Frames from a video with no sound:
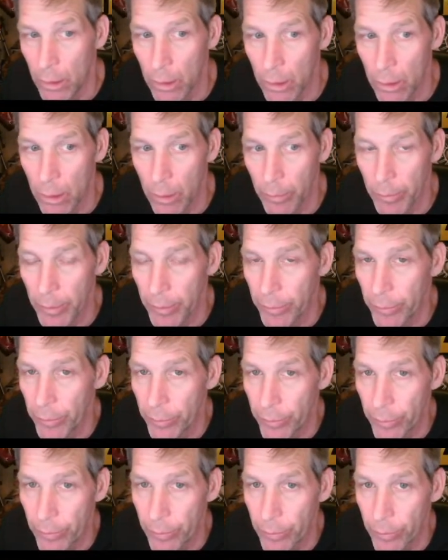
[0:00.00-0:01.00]
I
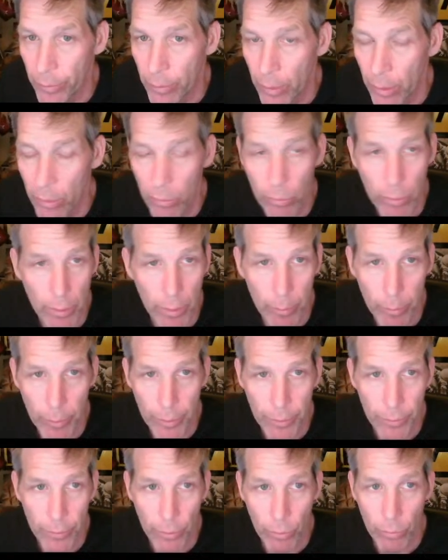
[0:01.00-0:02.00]
don't want anybody
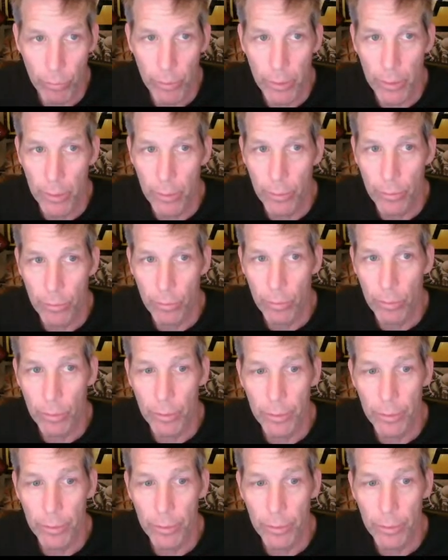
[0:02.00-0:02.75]
donating to it or